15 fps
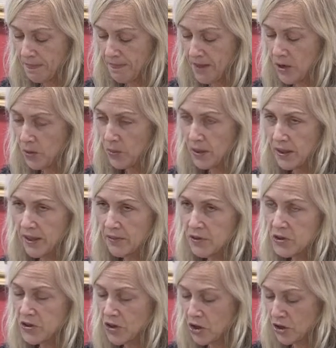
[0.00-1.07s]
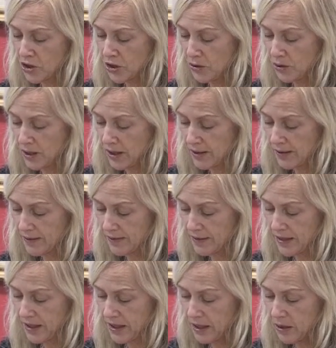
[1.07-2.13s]
No one ever saw Kony.
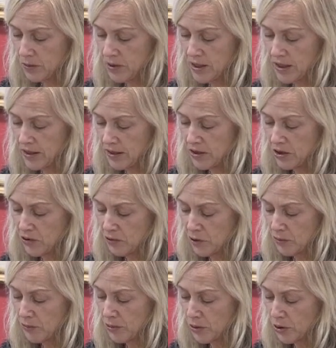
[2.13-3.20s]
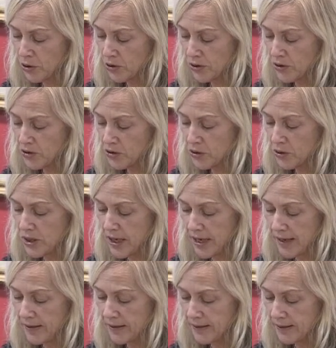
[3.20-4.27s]
He was hidden over the border in
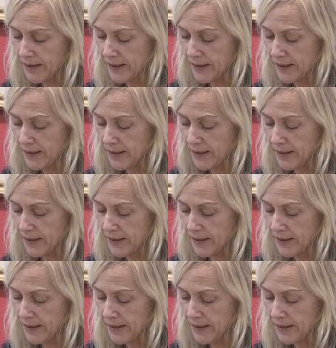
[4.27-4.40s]
Sudan.